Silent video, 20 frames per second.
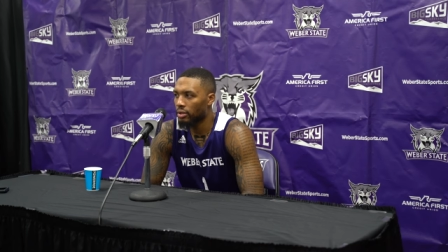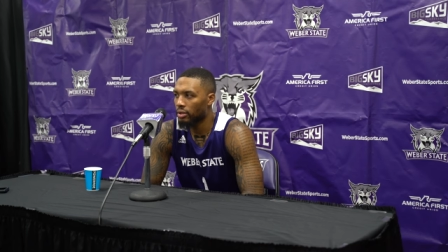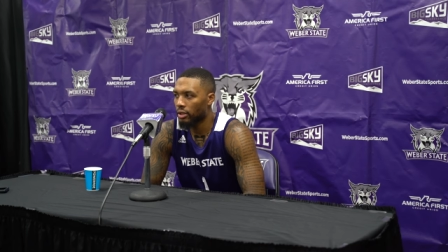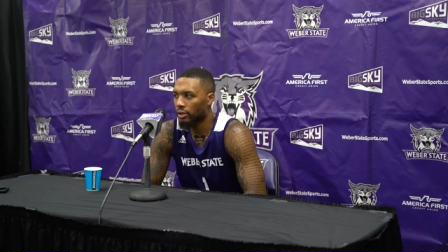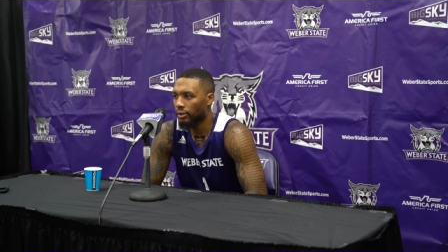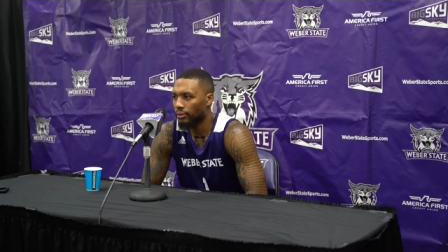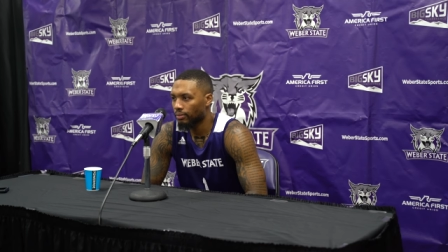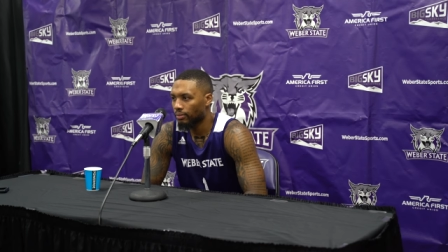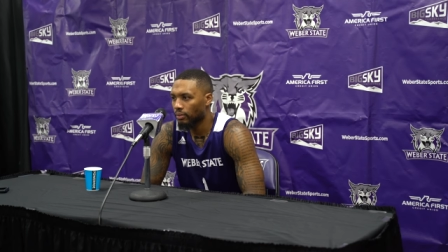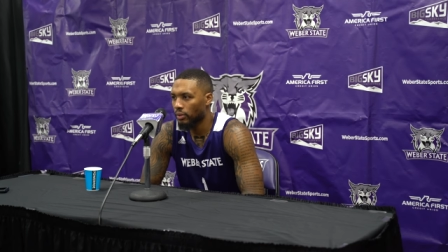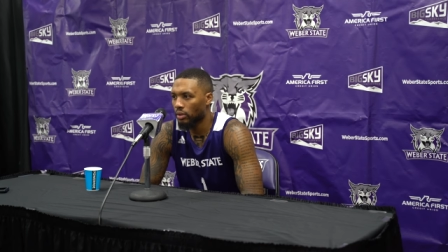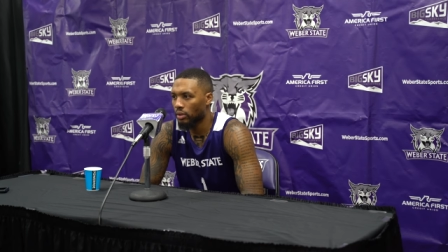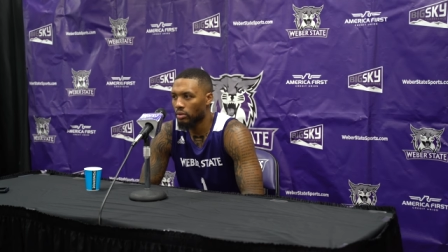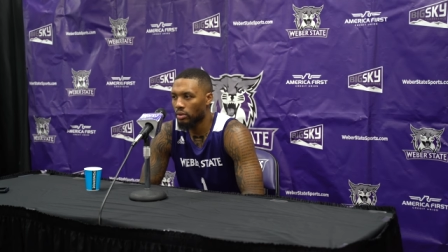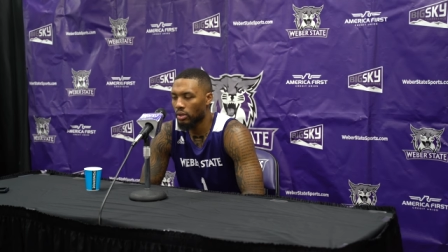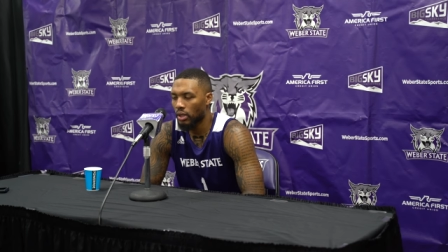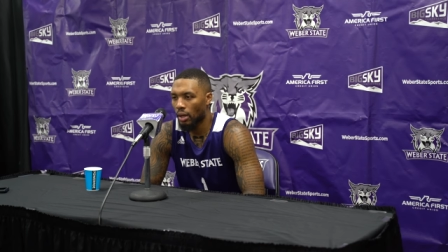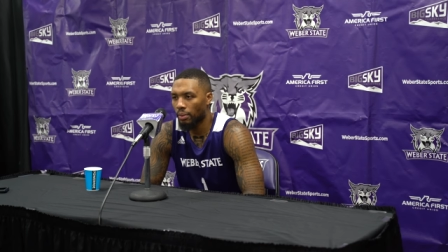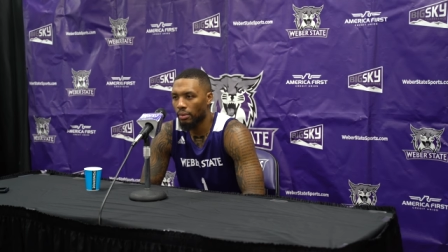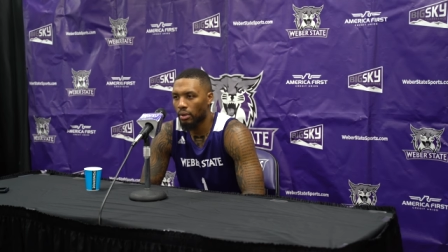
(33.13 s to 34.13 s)
So I'm
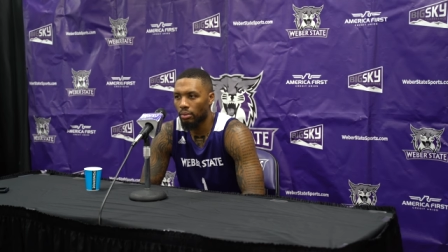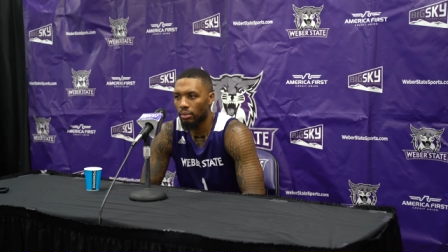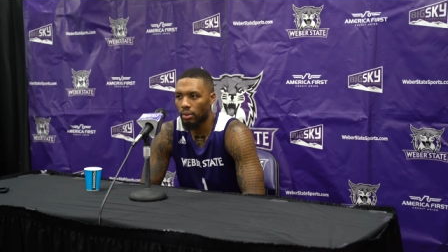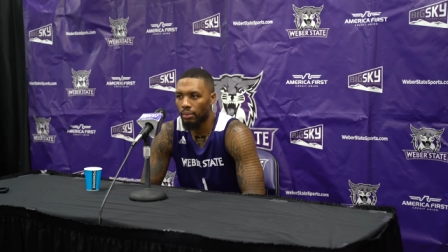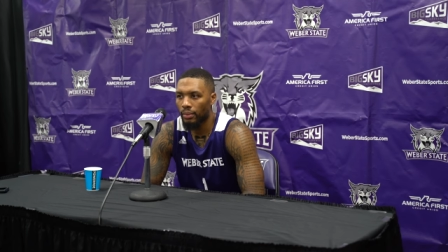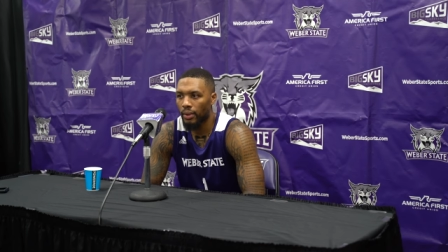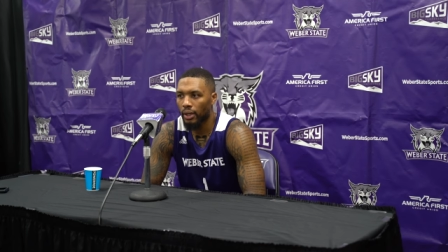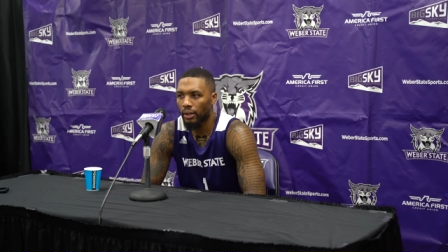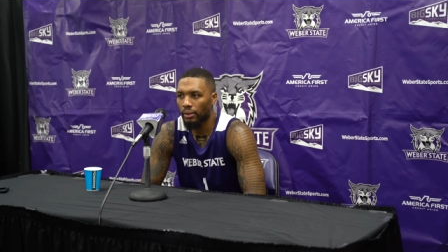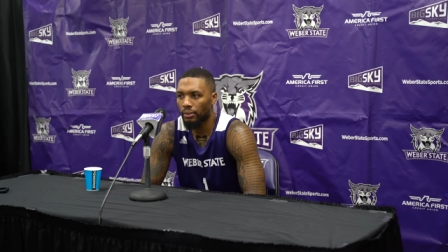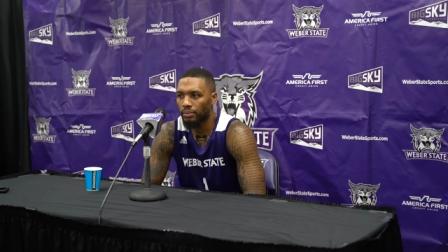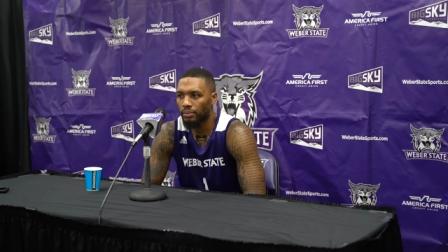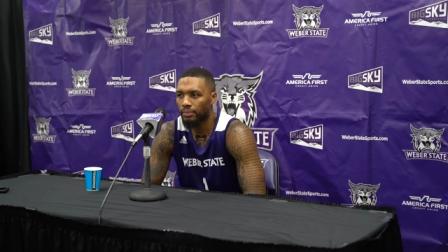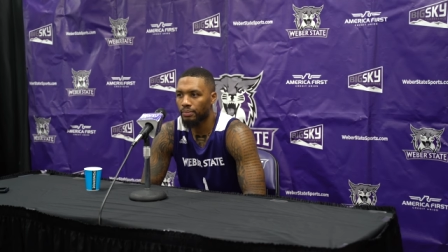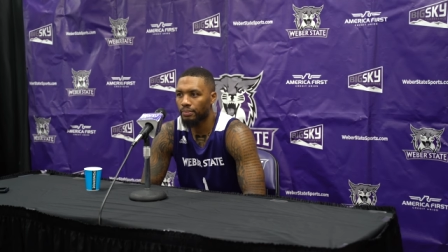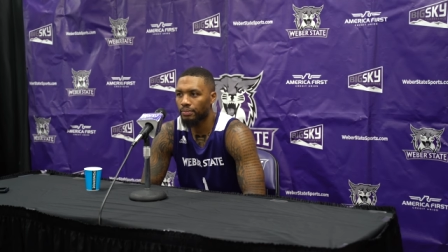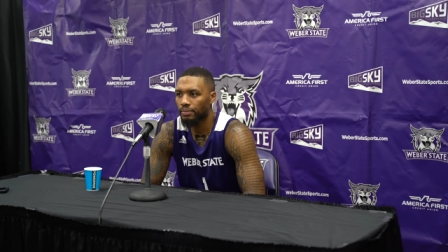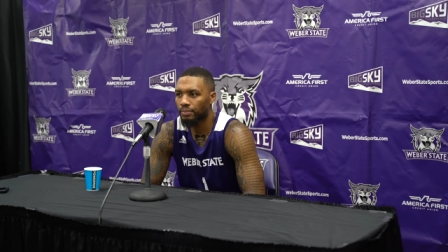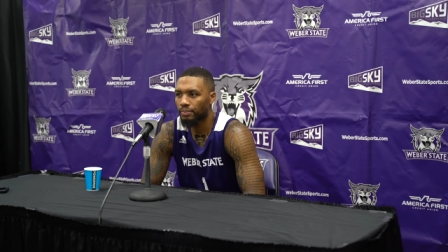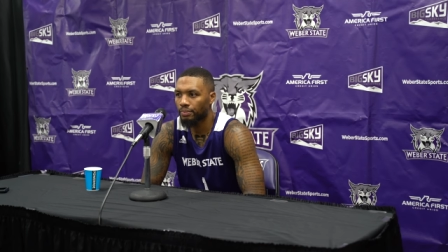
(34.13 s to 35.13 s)
just happy to be
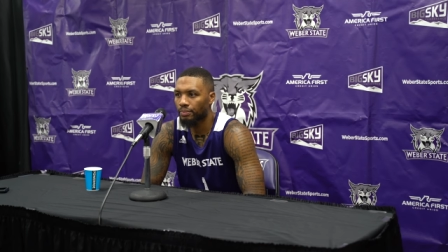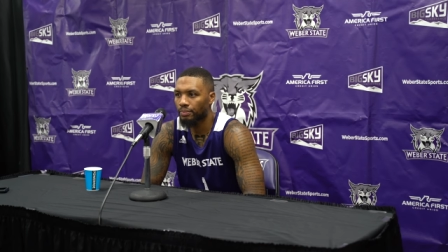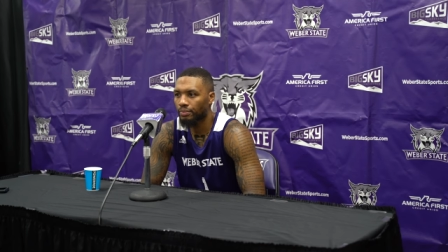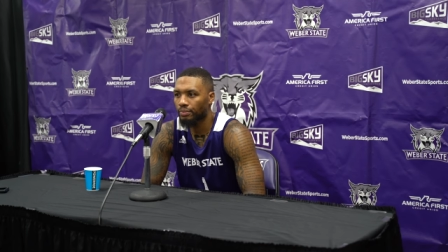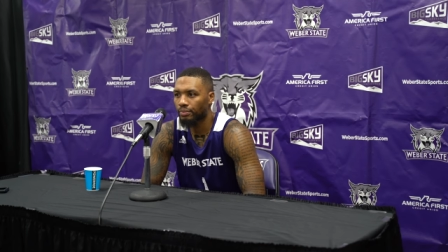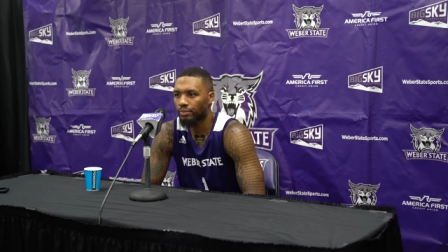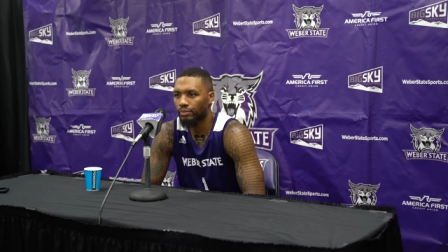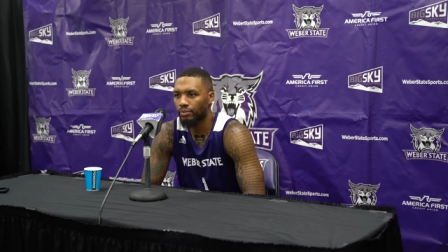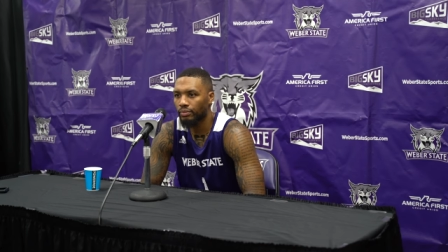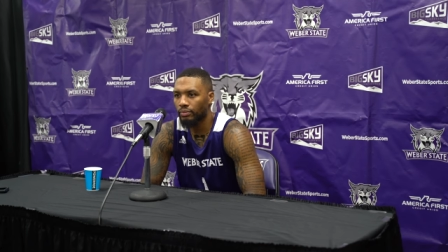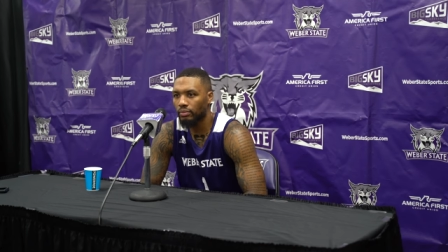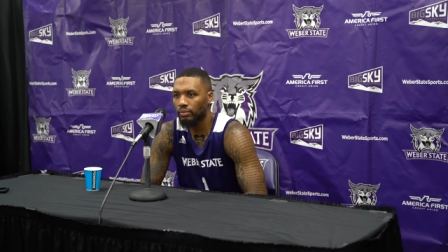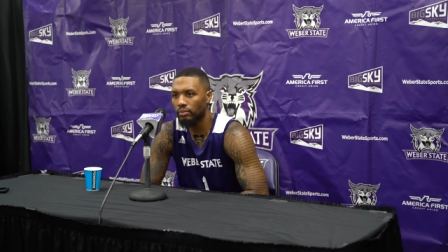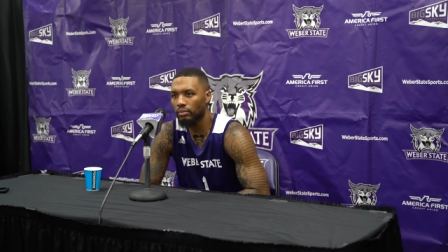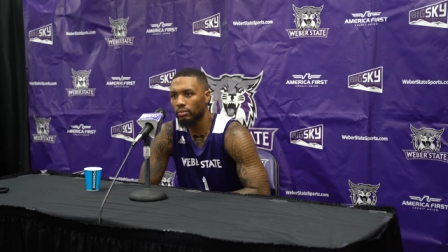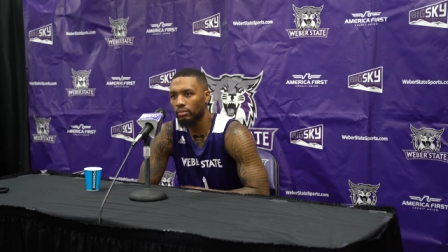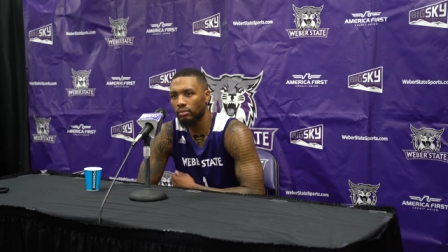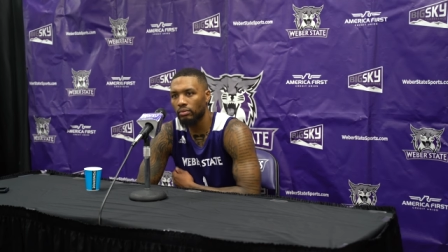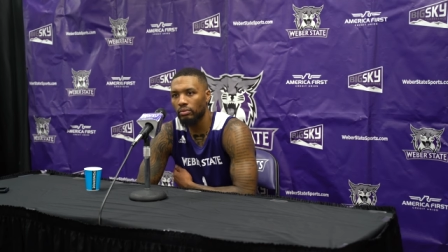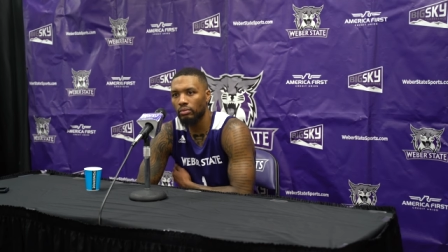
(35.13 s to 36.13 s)

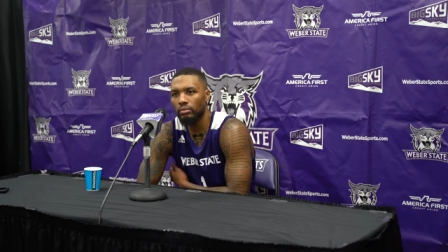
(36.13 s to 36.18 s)
back.